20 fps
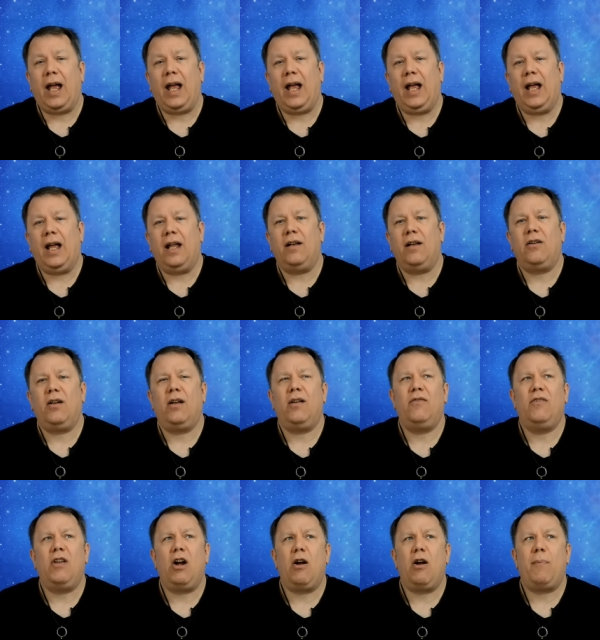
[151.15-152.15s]
and
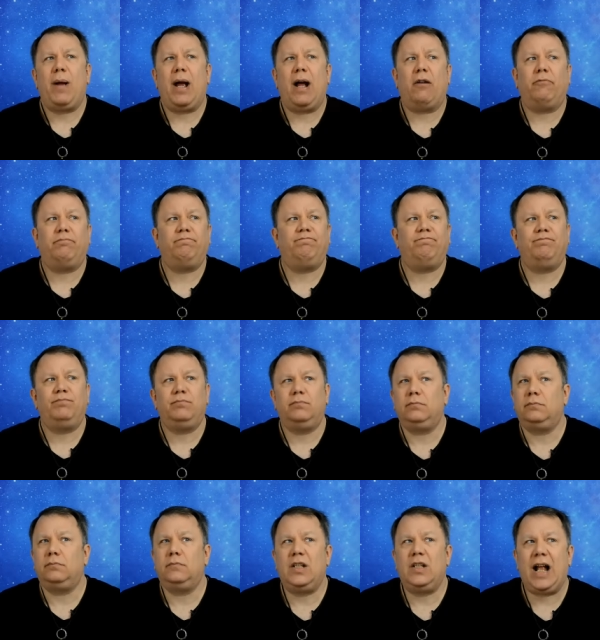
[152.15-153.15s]
they're about
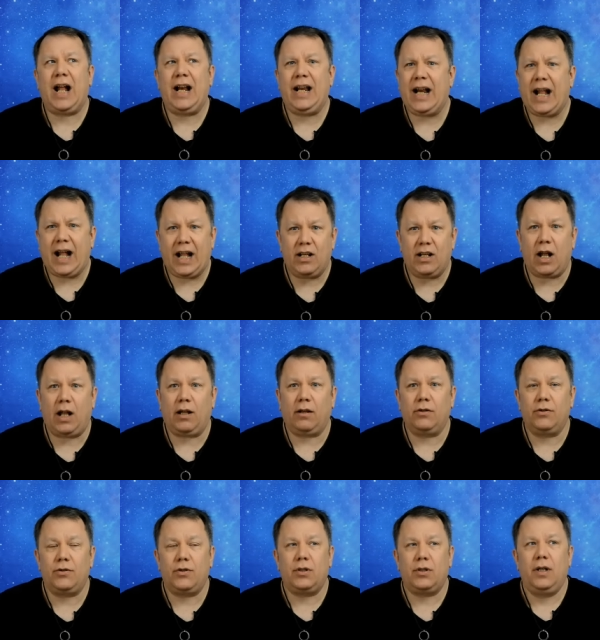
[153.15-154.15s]

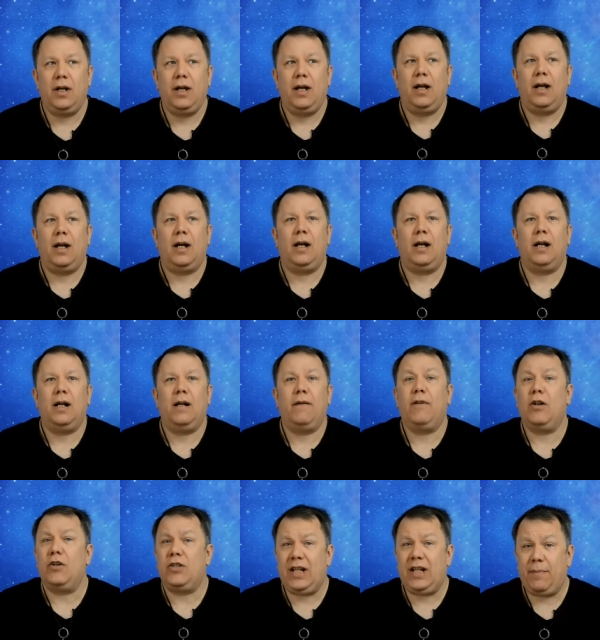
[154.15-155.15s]
$99. Uh,
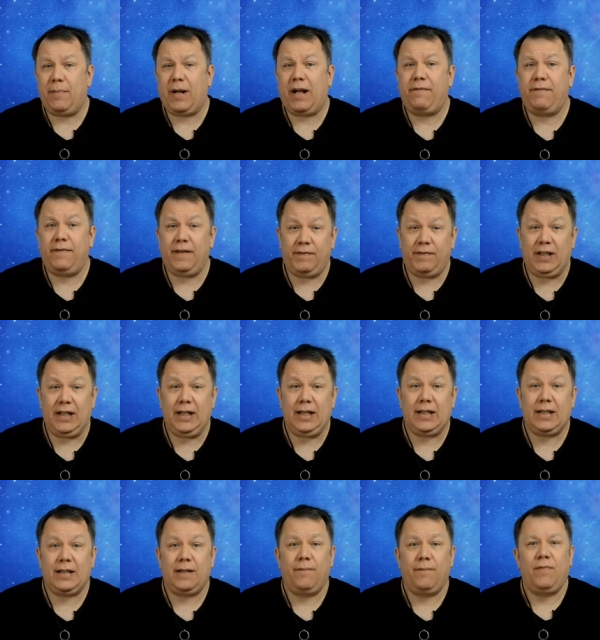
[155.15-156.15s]
they're 10 by
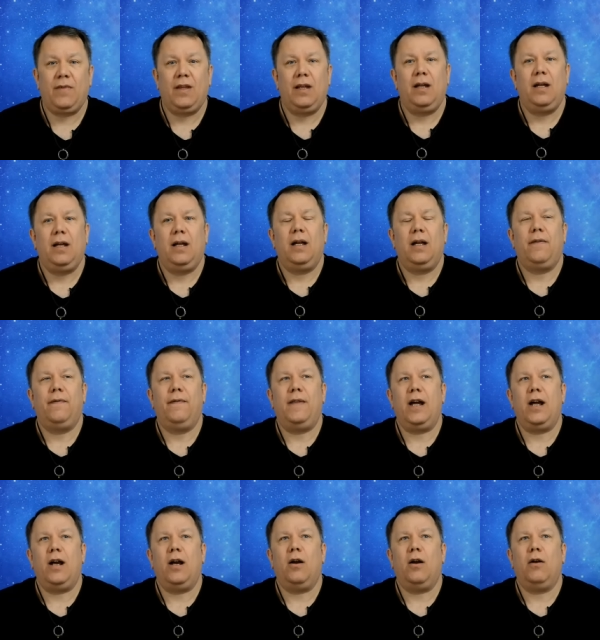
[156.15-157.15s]
50s.
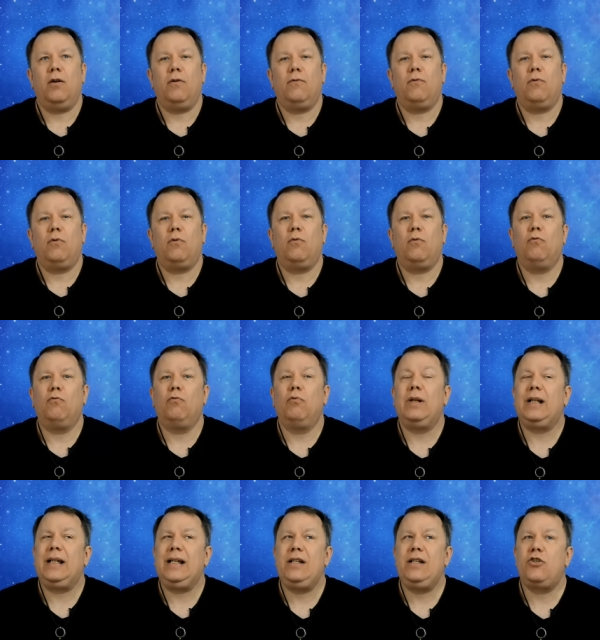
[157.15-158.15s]
They're
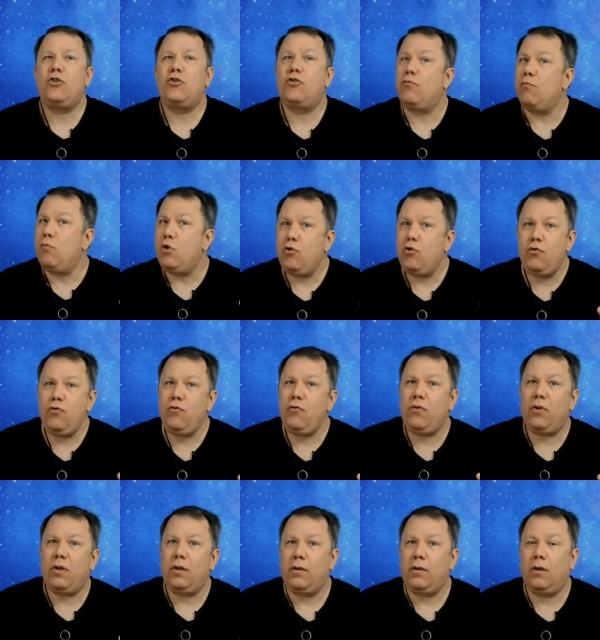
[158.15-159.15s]
really
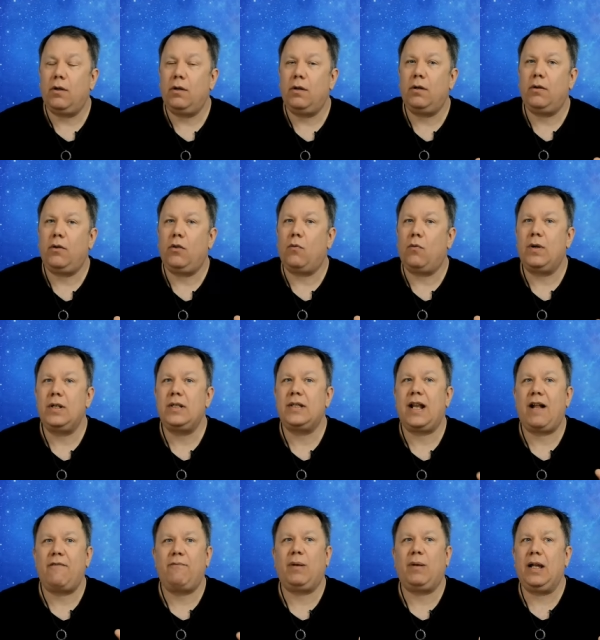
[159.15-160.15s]
smooth. The, the ones
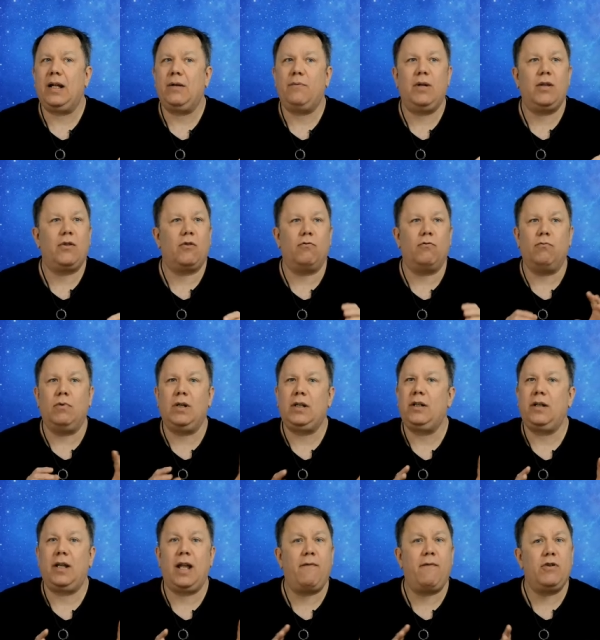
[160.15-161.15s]
that I've played with are
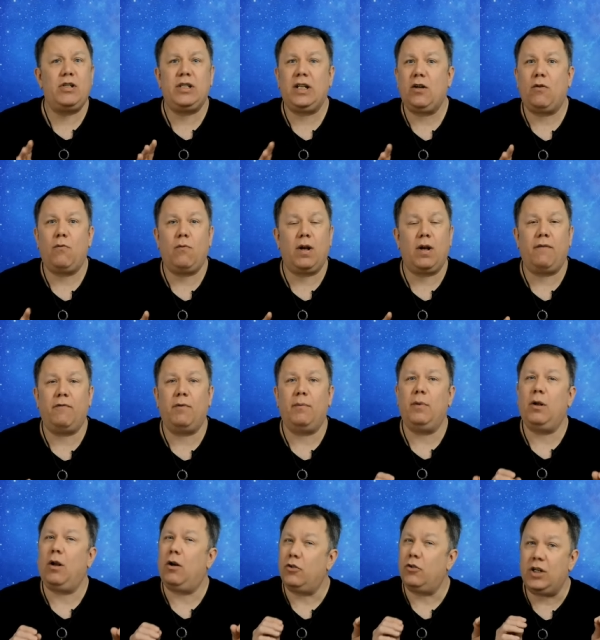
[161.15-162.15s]
really, every single one of
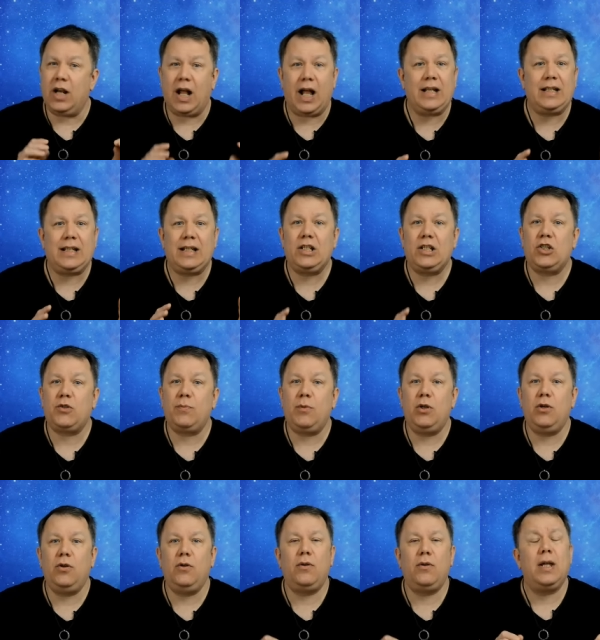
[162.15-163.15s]
them are nice and
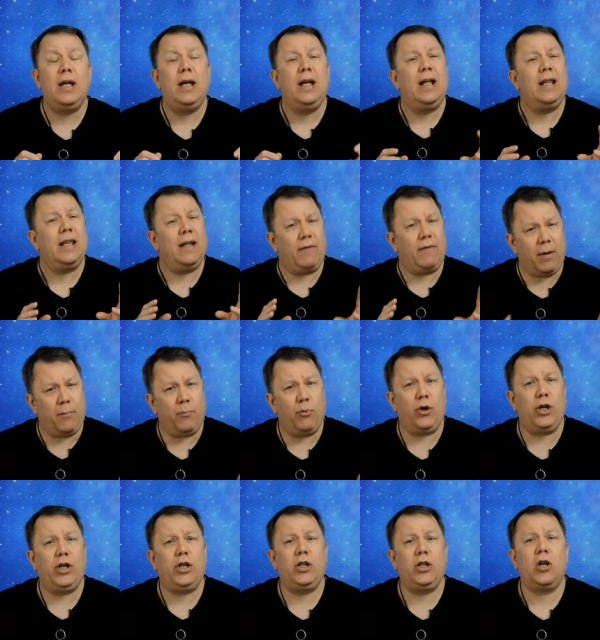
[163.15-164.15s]
smooth. They've got
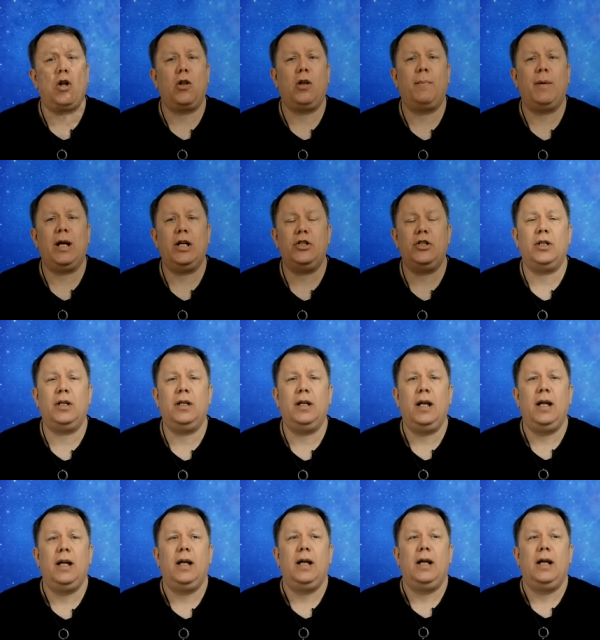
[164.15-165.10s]
pretty good collimation